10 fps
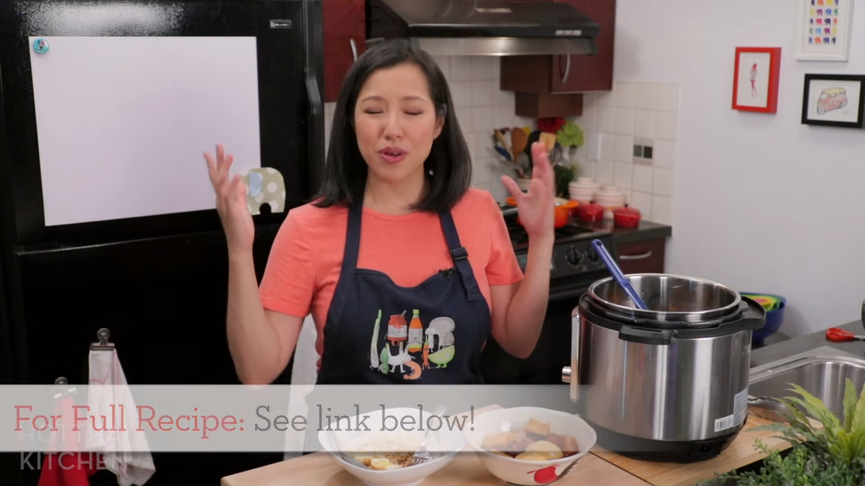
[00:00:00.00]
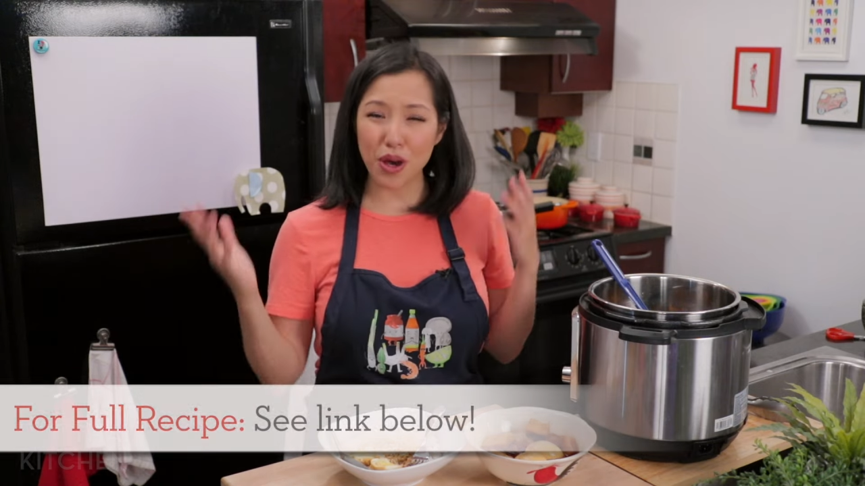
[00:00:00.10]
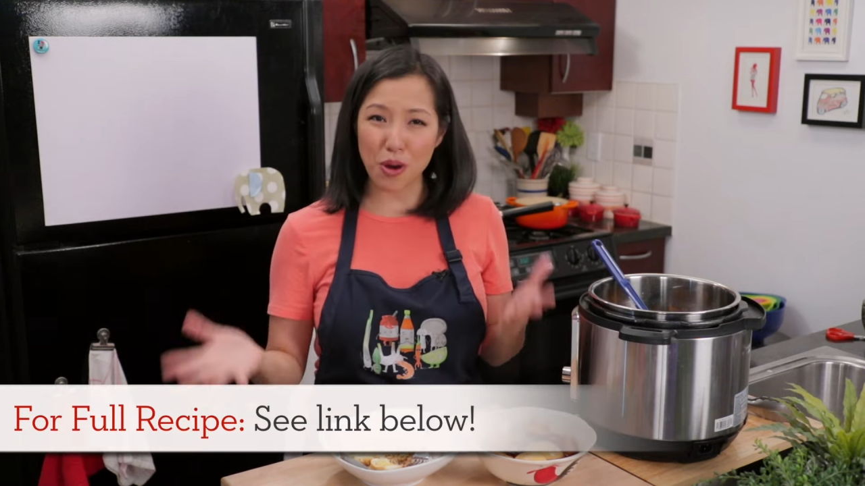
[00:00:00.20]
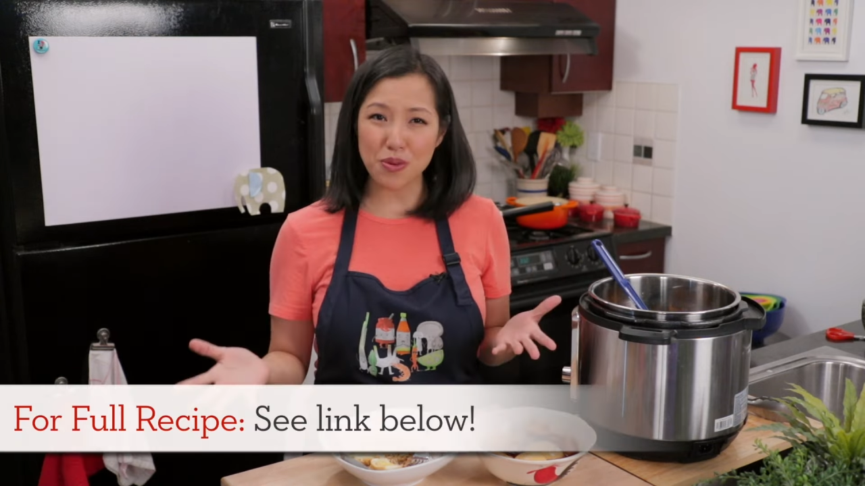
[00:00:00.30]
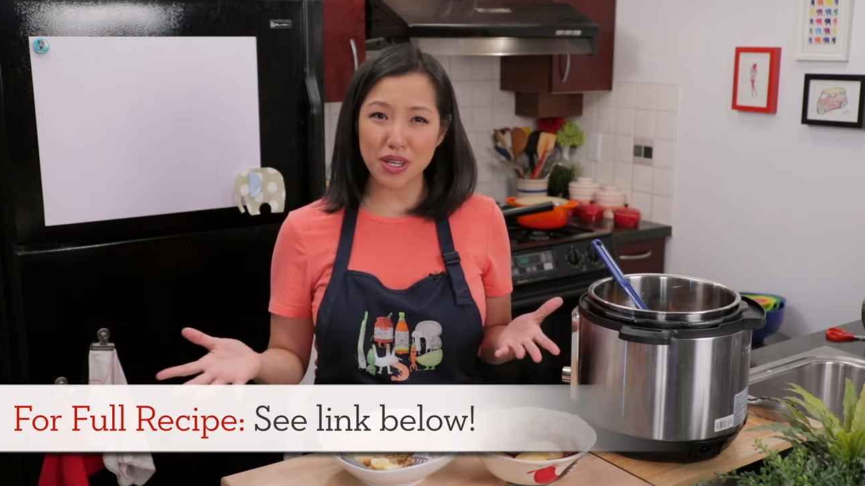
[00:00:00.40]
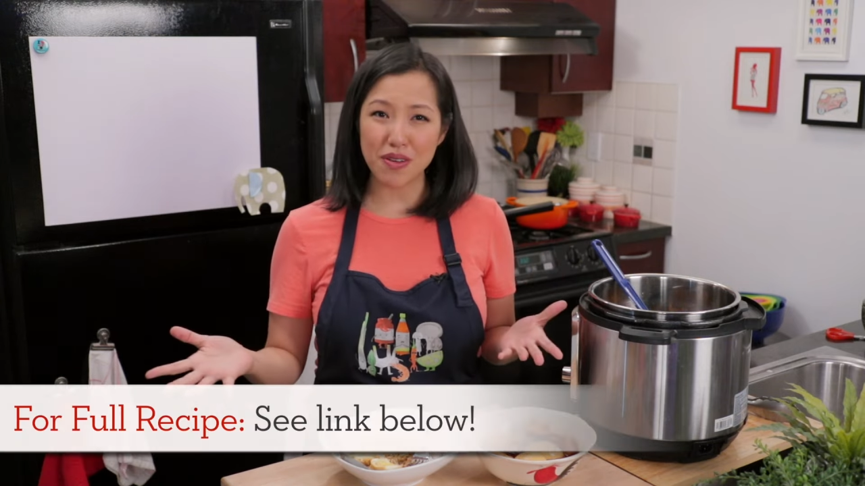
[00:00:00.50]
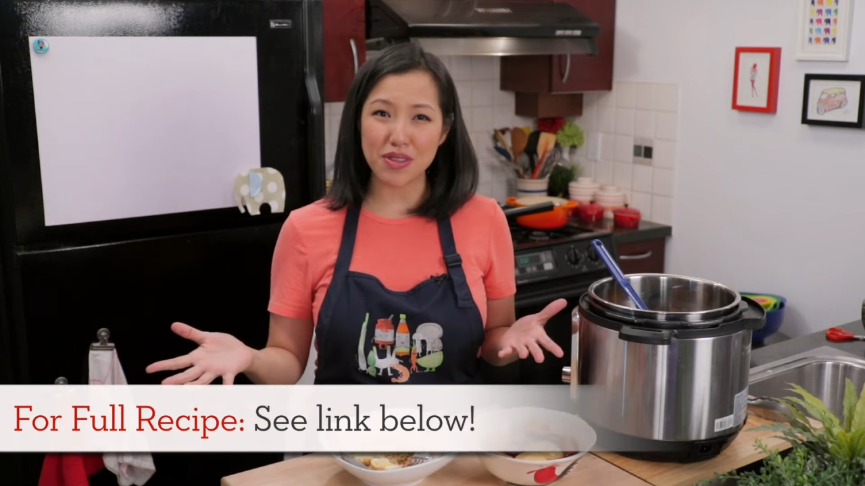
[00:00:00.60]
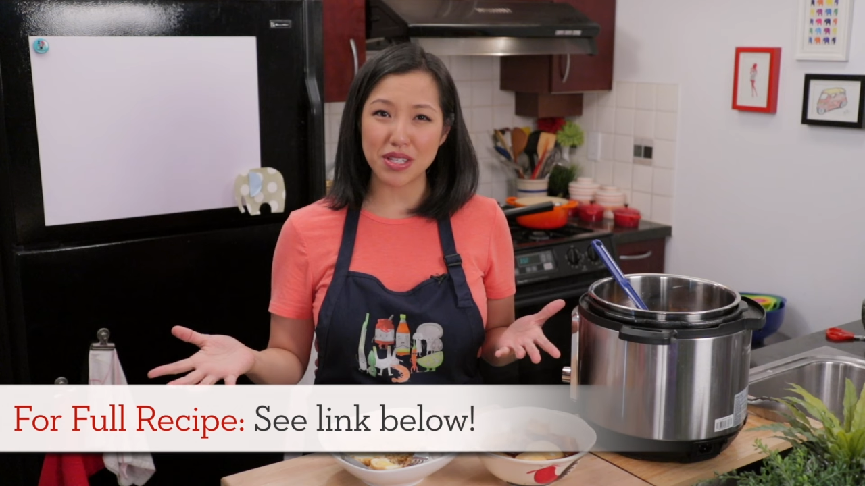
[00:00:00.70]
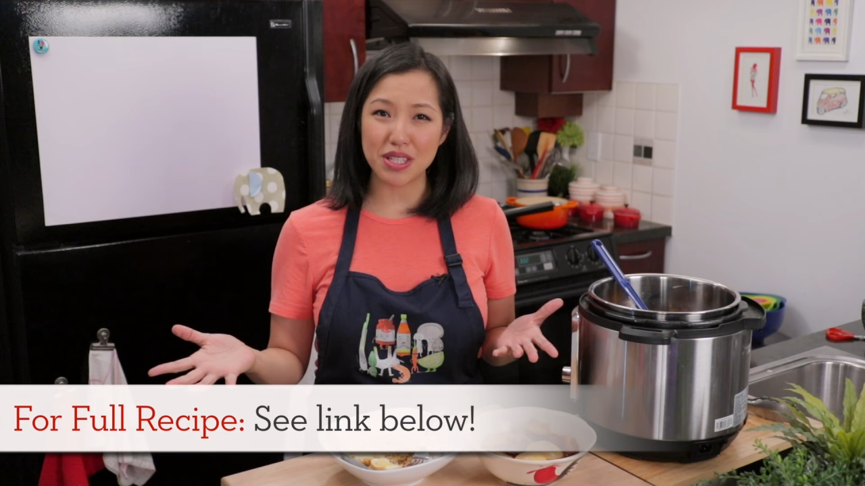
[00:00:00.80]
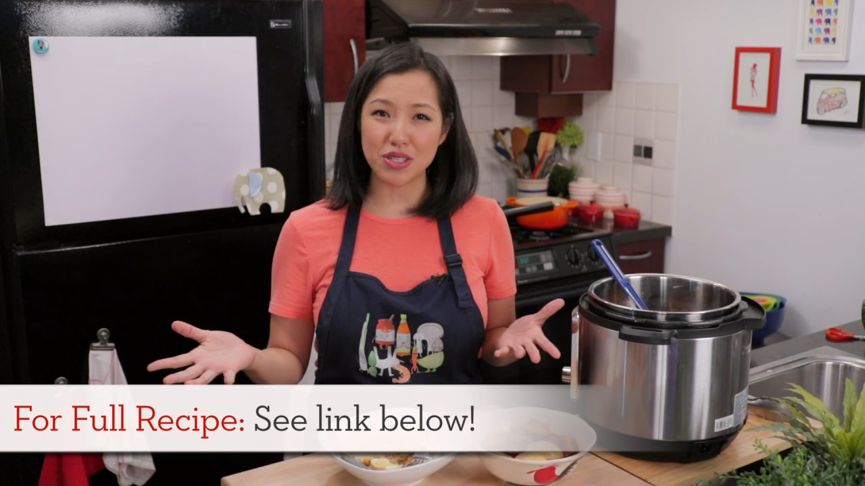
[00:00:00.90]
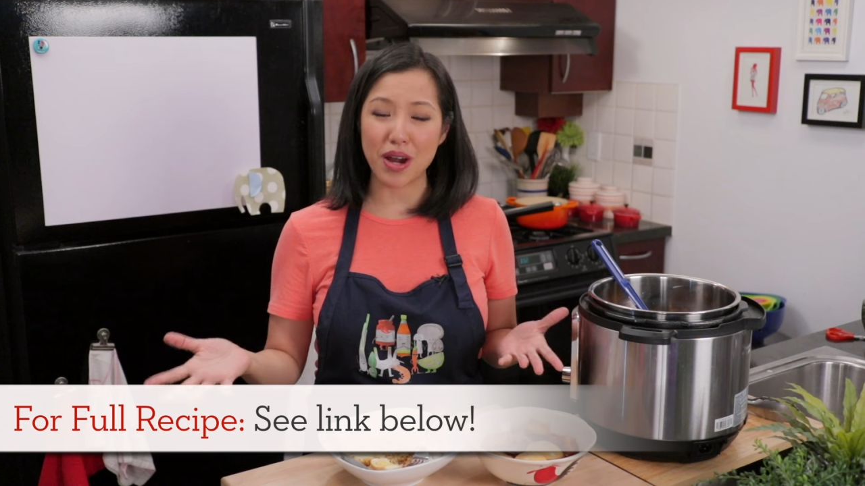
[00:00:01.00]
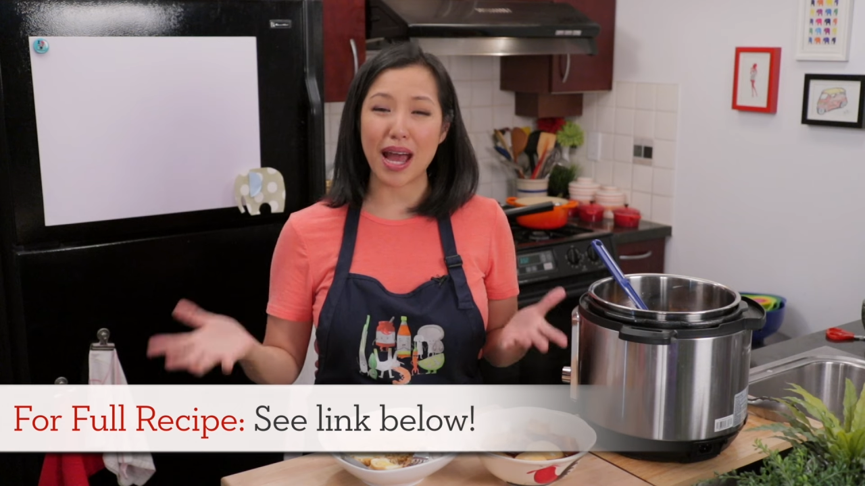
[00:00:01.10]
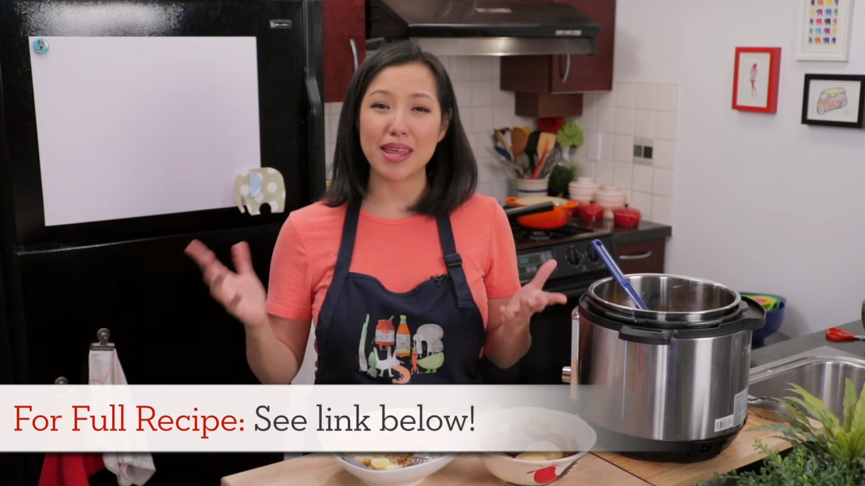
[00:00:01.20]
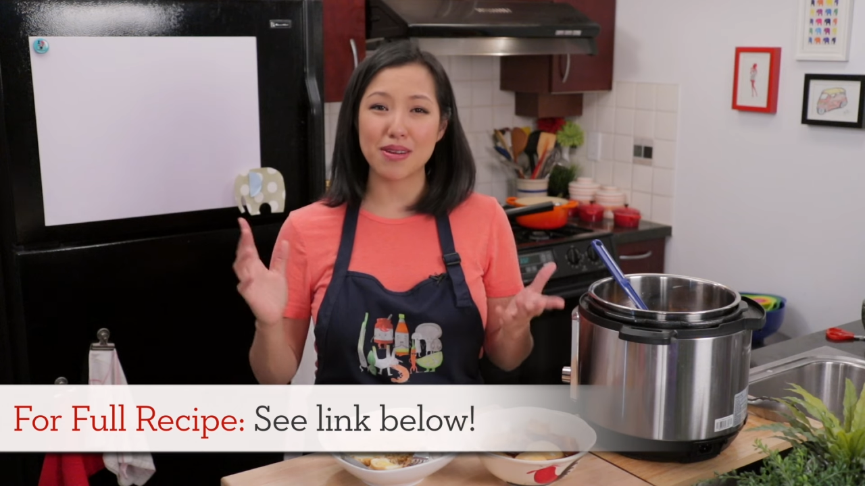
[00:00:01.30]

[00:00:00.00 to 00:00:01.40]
I hope you give this a try.